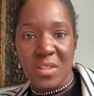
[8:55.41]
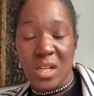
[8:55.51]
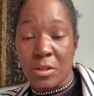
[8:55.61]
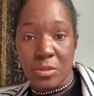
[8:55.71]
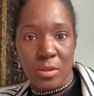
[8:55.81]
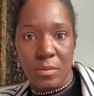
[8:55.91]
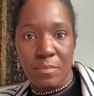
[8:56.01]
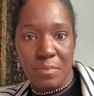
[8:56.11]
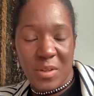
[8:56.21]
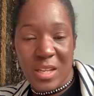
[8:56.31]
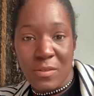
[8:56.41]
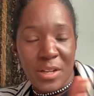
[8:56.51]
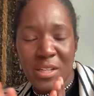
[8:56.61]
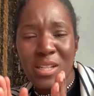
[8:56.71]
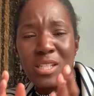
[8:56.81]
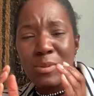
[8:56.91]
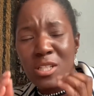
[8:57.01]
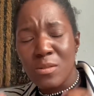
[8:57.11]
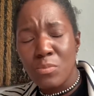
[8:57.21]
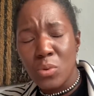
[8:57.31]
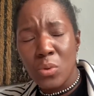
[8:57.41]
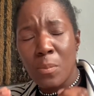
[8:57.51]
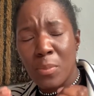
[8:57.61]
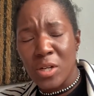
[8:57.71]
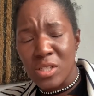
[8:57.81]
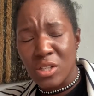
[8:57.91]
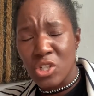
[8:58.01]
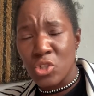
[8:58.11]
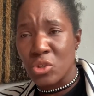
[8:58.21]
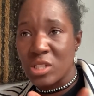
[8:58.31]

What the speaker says: I don't know, and it needs to be small bite-sized chunks.